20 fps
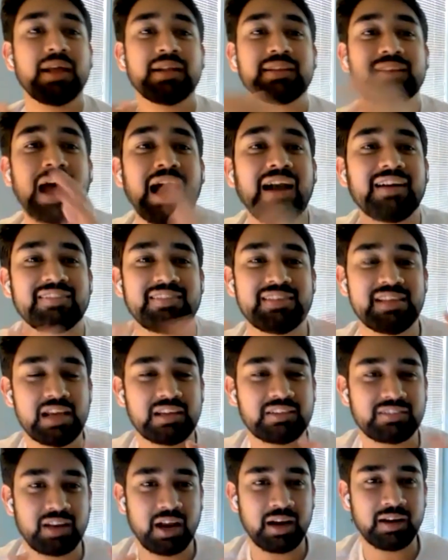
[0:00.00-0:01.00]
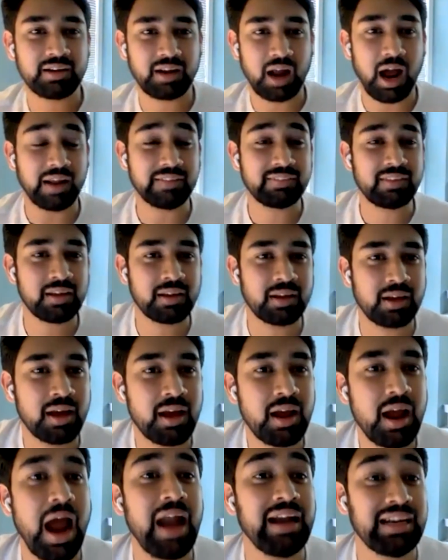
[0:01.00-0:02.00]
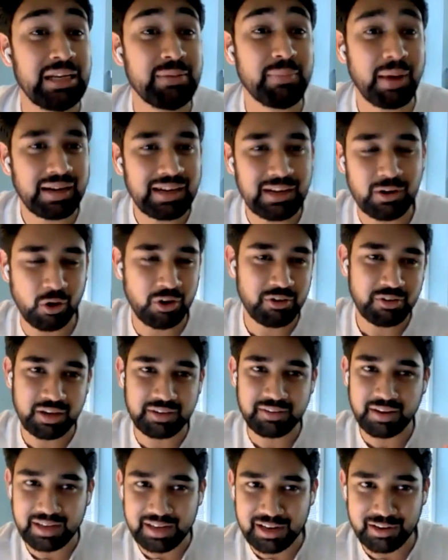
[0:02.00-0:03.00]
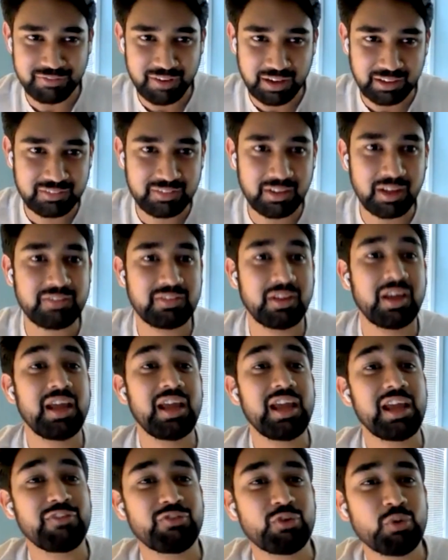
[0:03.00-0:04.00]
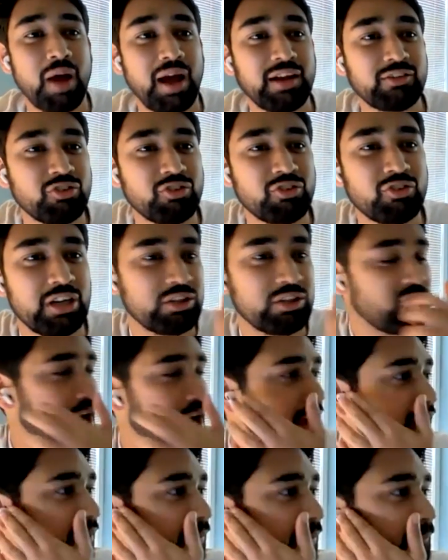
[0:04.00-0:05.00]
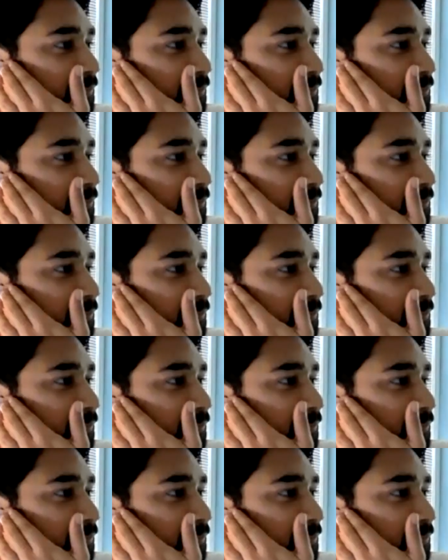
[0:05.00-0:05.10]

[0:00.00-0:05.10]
That's the extent I think anti-money laundering really affects us. If you actually check